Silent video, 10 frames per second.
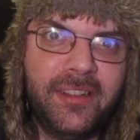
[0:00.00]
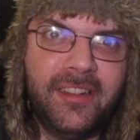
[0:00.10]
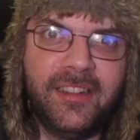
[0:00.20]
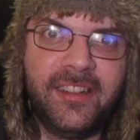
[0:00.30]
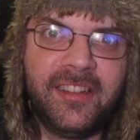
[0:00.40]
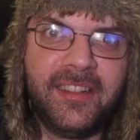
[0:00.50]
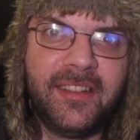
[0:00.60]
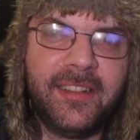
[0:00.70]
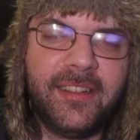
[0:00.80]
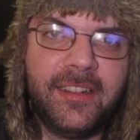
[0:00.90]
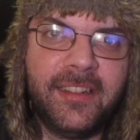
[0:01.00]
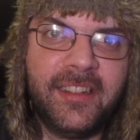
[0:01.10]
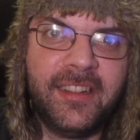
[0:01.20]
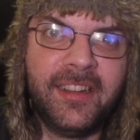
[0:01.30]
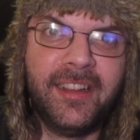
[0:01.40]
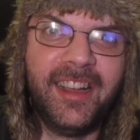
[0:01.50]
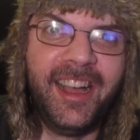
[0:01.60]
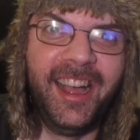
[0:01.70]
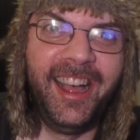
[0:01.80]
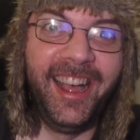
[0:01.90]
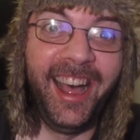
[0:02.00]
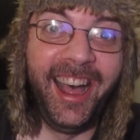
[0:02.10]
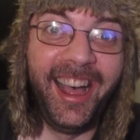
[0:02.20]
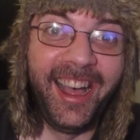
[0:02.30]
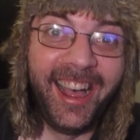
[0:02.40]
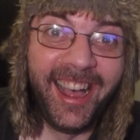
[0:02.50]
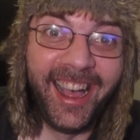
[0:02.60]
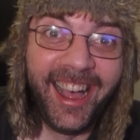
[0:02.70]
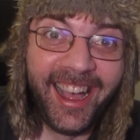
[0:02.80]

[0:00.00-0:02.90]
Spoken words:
No one is speaking in this clip.